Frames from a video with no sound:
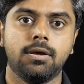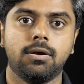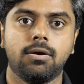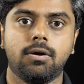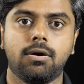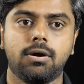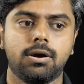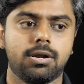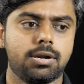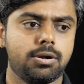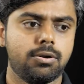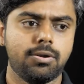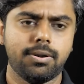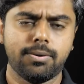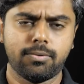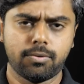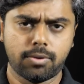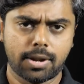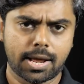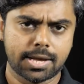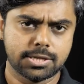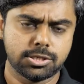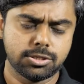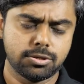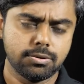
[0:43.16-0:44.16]
or
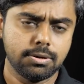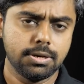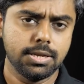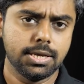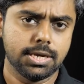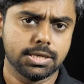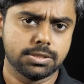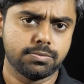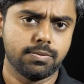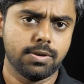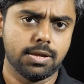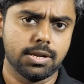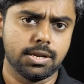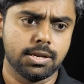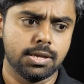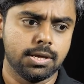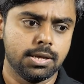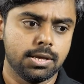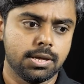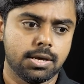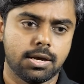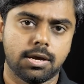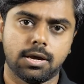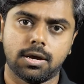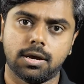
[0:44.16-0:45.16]
naturally as well,
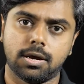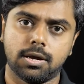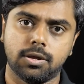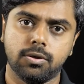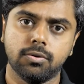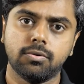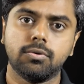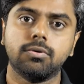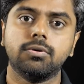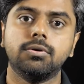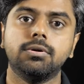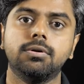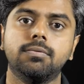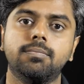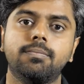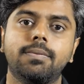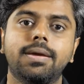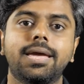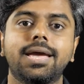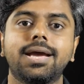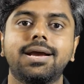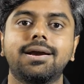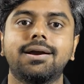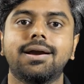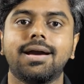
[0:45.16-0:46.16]
you could
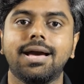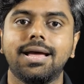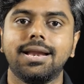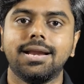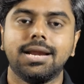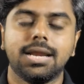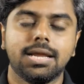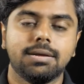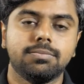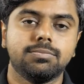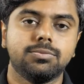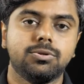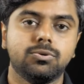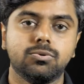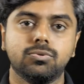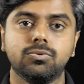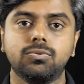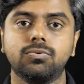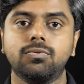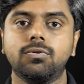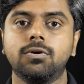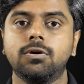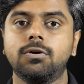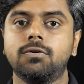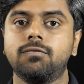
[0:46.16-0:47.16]
make LLM
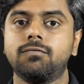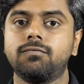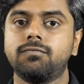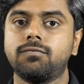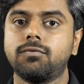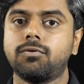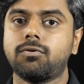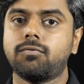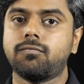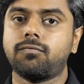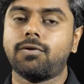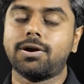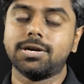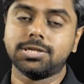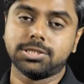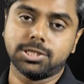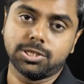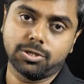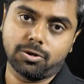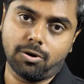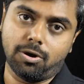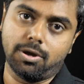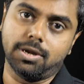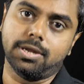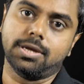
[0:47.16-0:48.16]
do
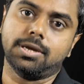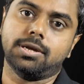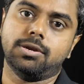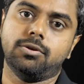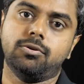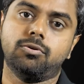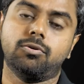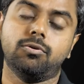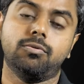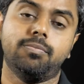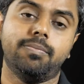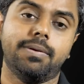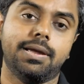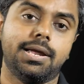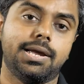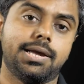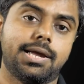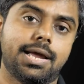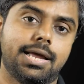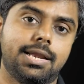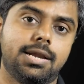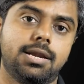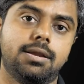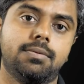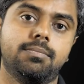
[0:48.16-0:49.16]
function calling. You could make
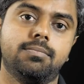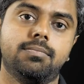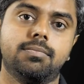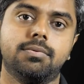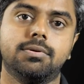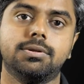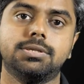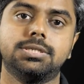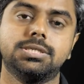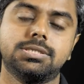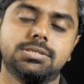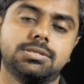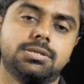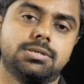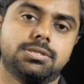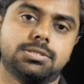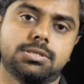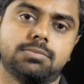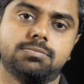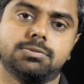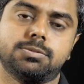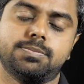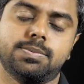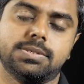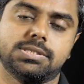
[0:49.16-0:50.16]
LLM register
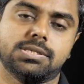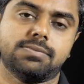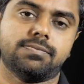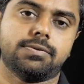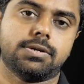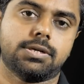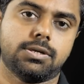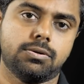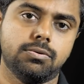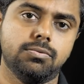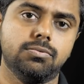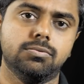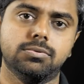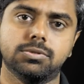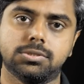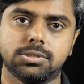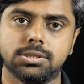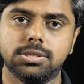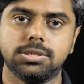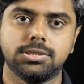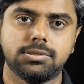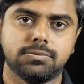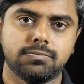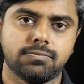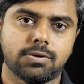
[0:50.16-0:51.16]
some specific tools.
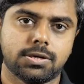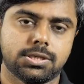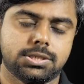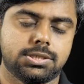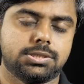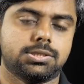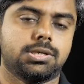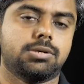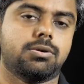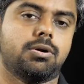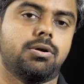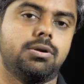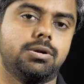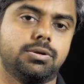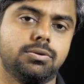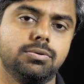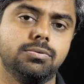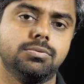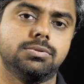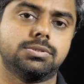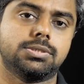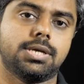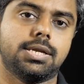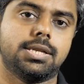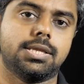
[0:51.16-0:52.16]
These functions are called
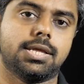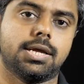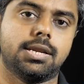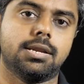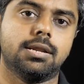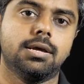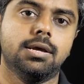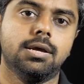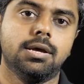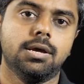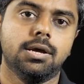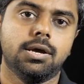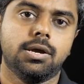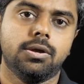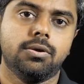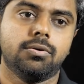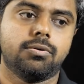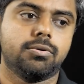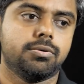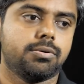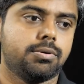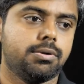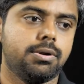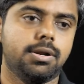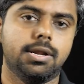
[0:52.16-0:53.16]
tools, and then you
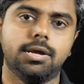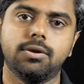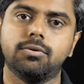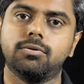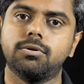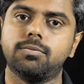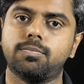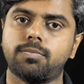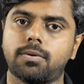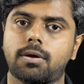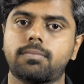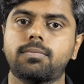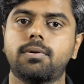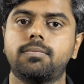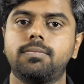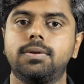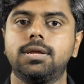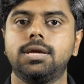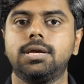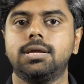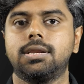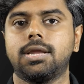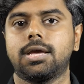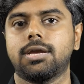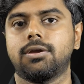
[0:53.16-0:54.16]
could
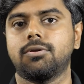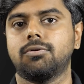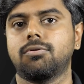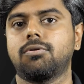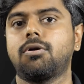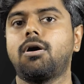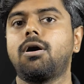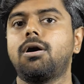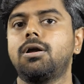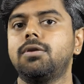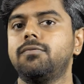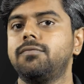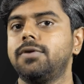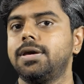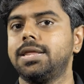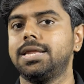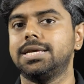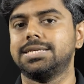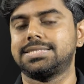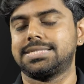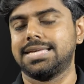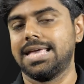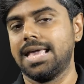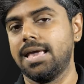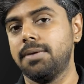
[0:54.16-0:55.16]
probably call
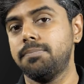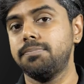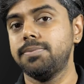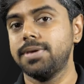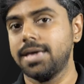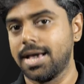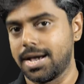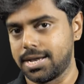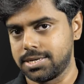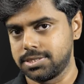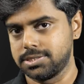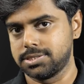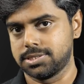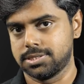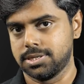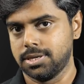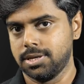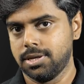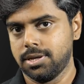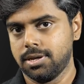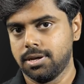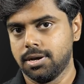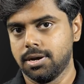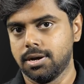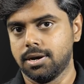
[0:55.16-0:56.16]
various APIs
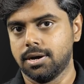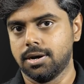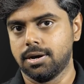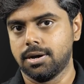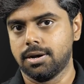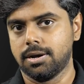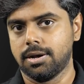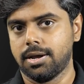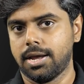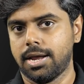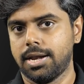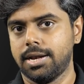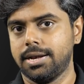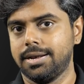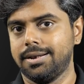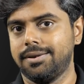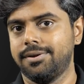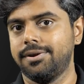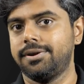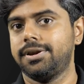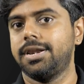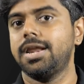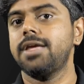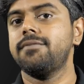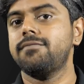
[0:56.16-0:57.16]
and
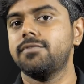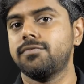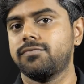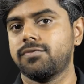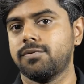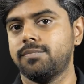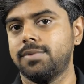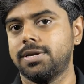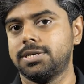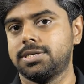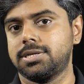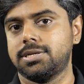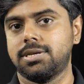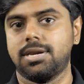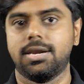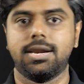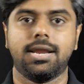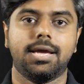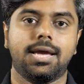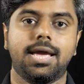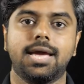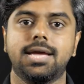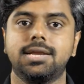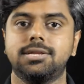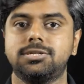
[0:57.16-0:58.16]
retrieve information, and
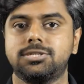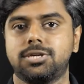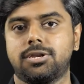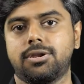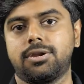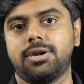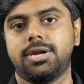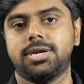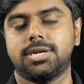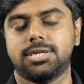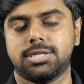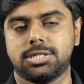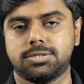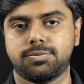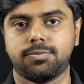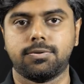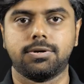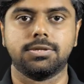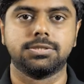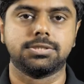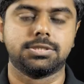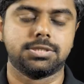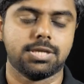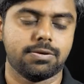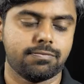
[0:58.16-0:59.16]
again generate a
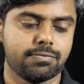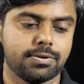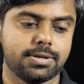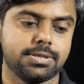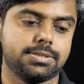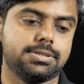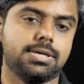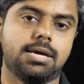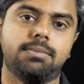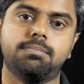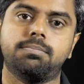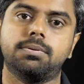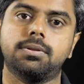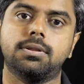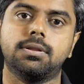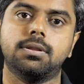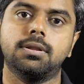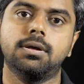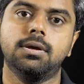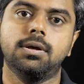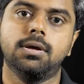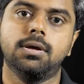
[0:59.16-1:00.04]
response. Say for example,